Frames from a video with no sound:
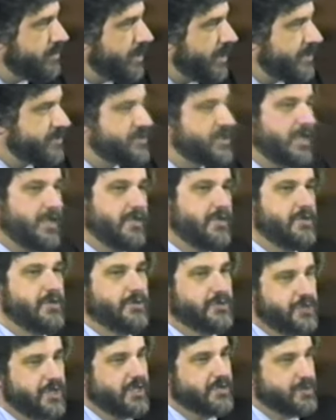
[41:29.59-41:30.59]
And so
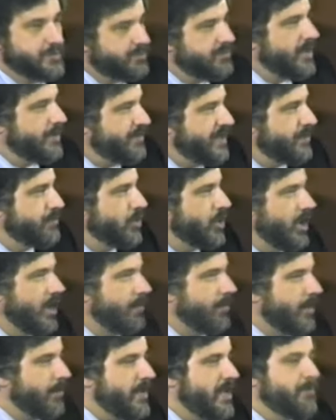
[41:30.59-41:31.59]
you see, it's a, a big
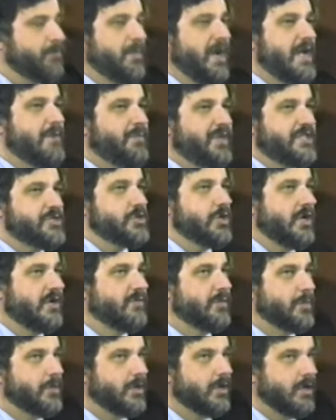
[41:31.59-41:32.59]
problem. It might be
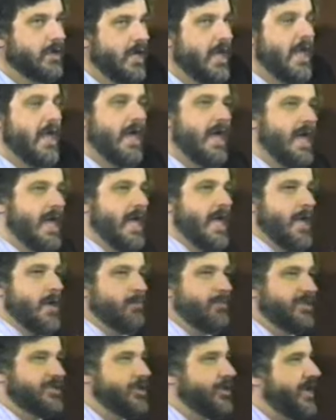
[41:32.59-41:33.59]
solvable,
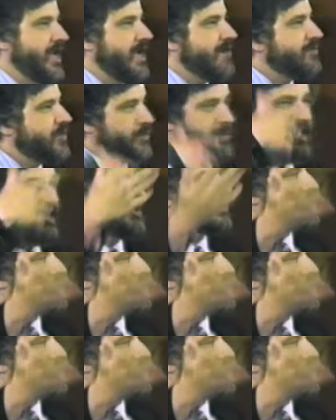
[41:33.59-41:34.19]
but you'd have to be